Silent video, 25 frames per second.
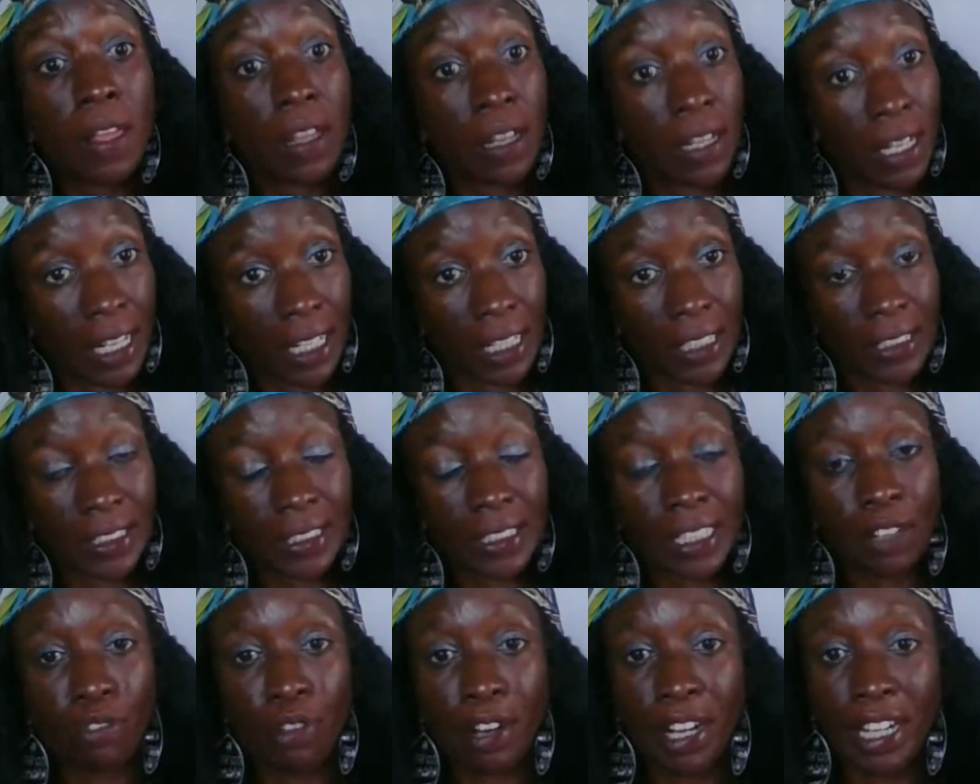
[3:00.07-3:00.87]
Like I
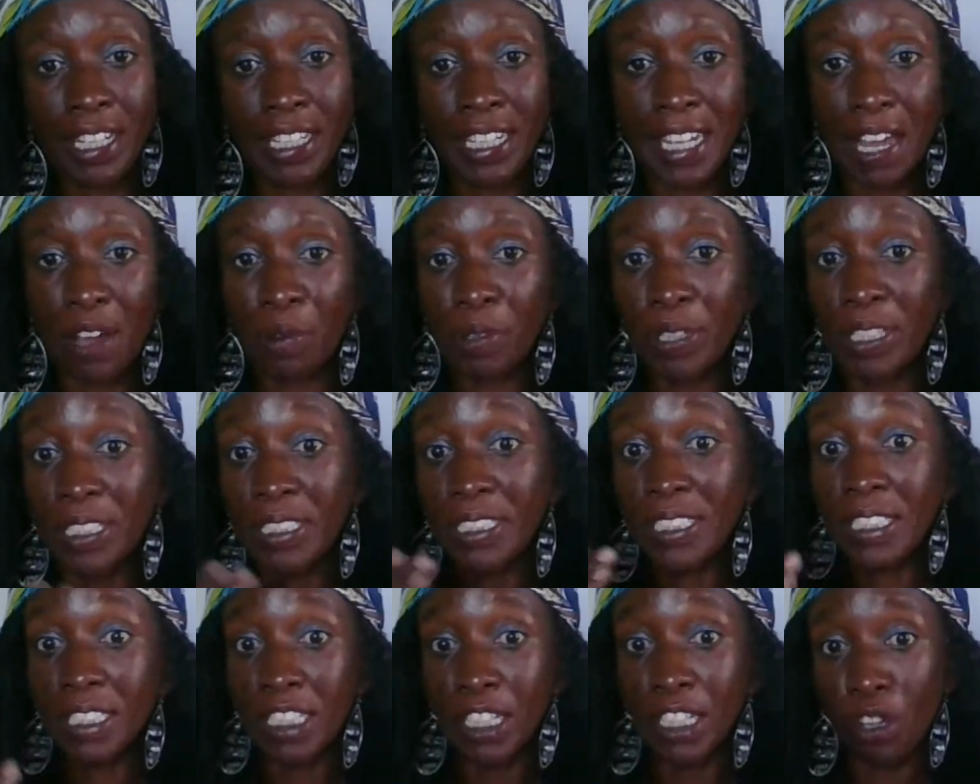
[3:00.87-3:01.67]
said, right now with
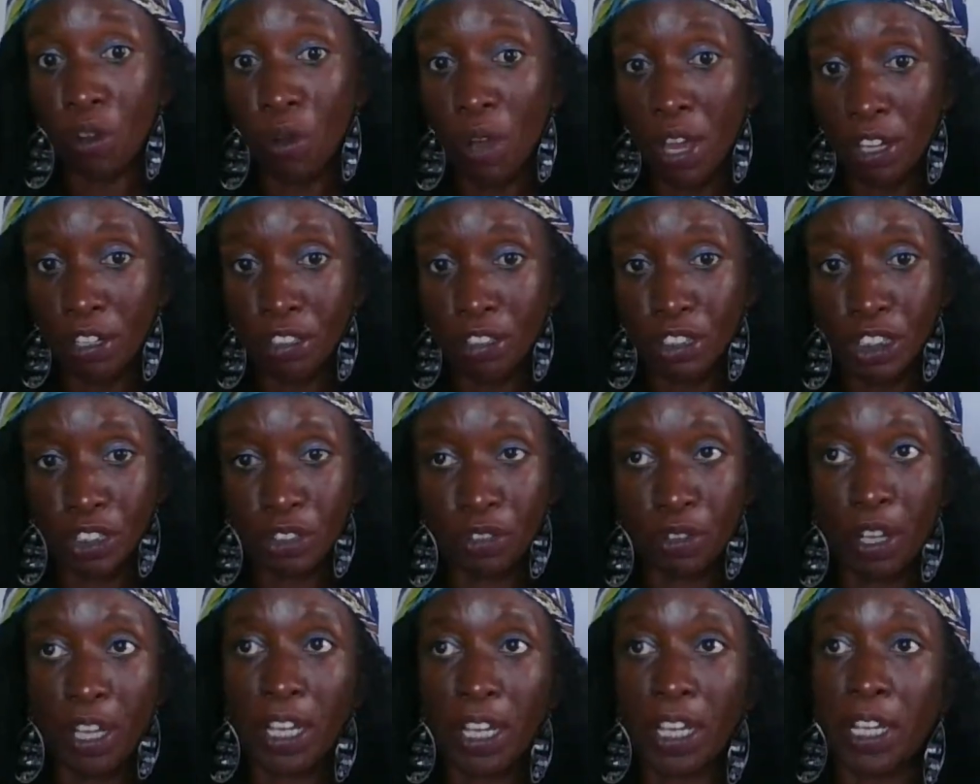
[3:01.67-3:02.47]
this Leo energy,
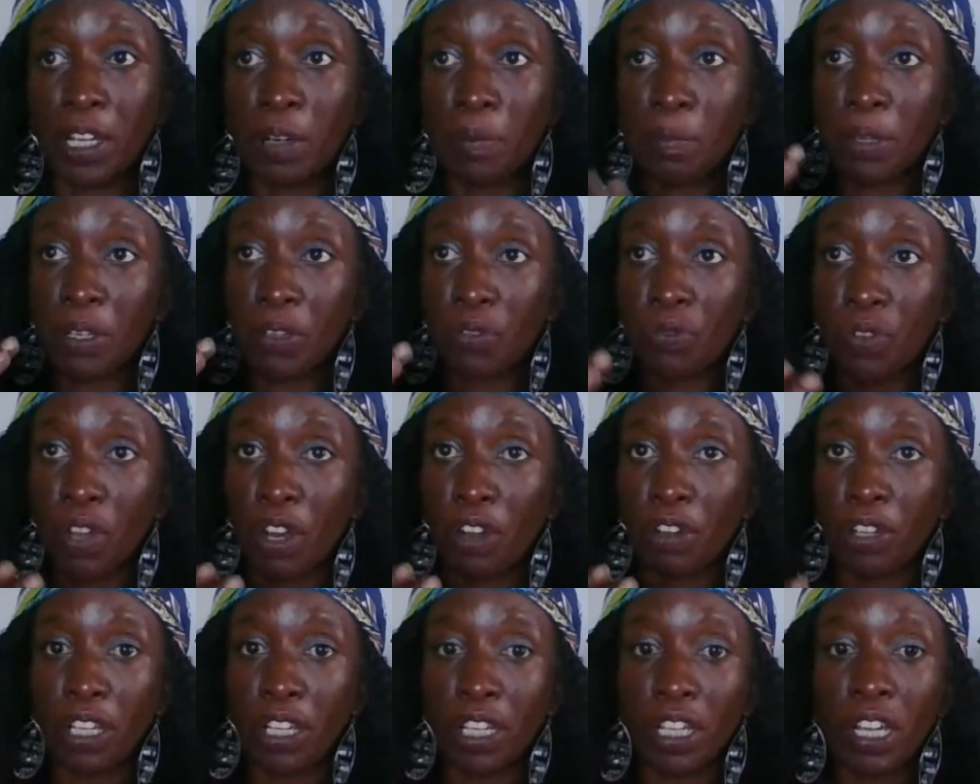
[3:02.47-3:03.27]
right, it can be
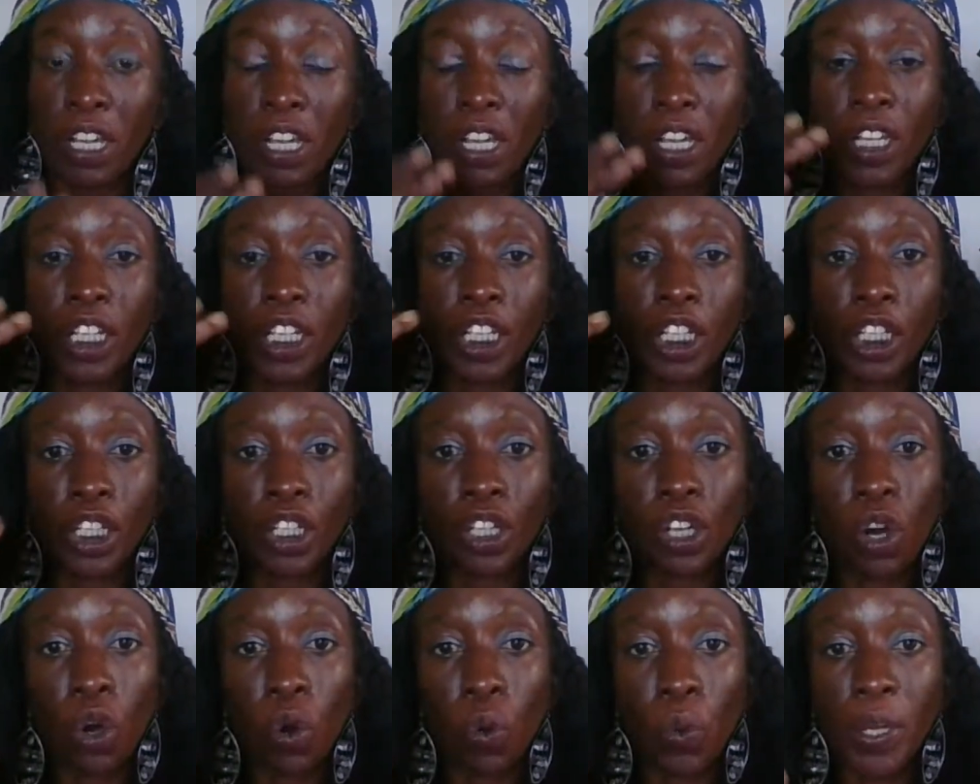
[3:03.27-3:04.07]
very
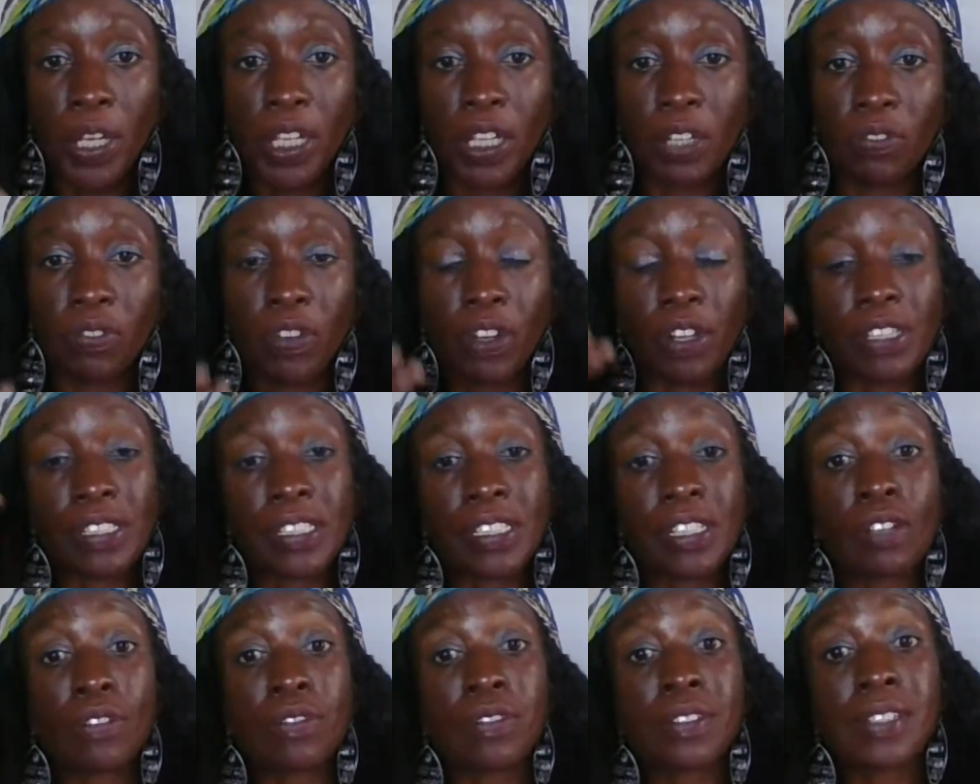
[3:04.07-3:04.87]
egoic and very
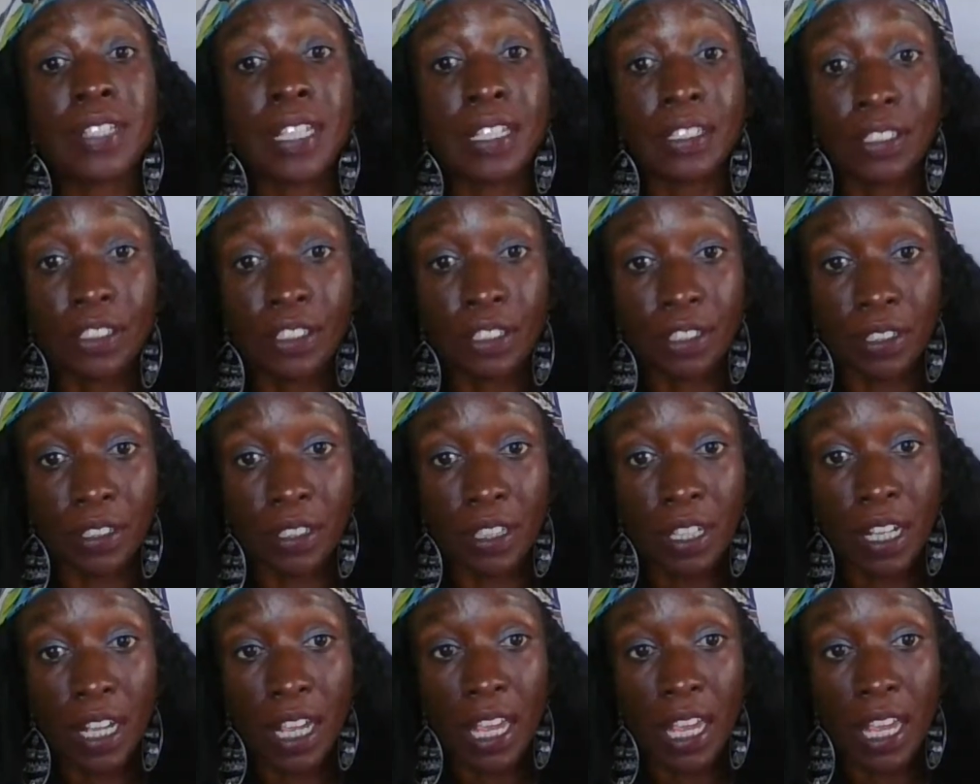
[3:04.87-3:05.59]
self-centered.